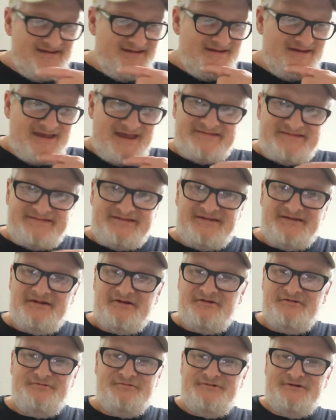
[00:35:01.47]
I
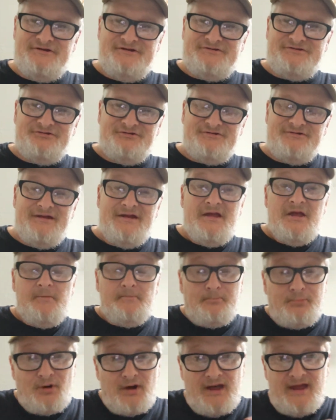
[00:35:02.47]
said,
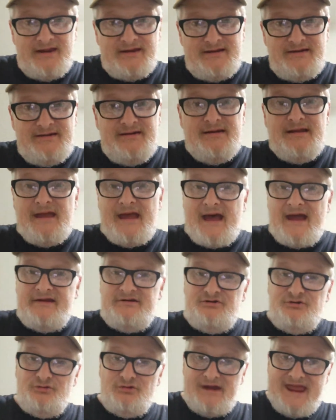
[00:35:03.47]
but I
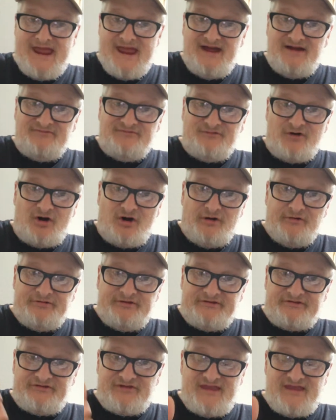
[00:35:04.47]
do have all the
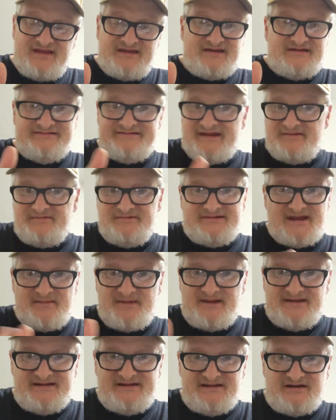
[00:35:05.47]
save because every
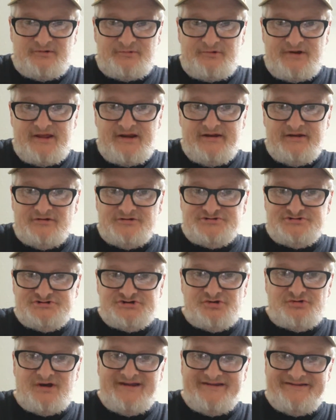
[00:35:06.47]
time I did a radio
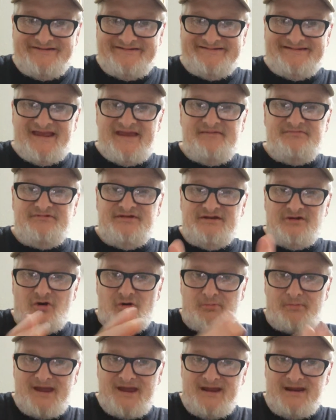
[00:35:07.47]
show, I saved it
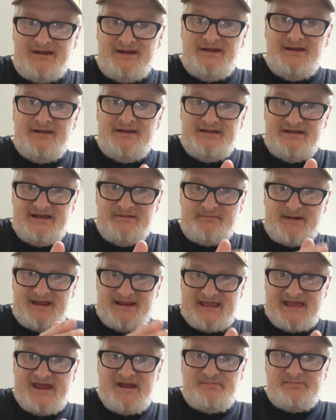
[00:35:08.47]
on my in my
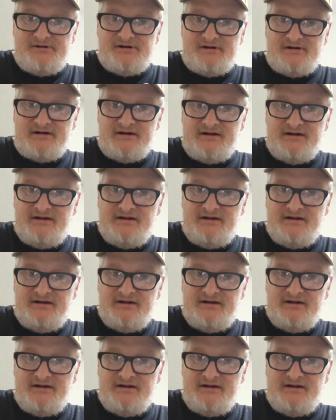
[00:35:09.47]
library.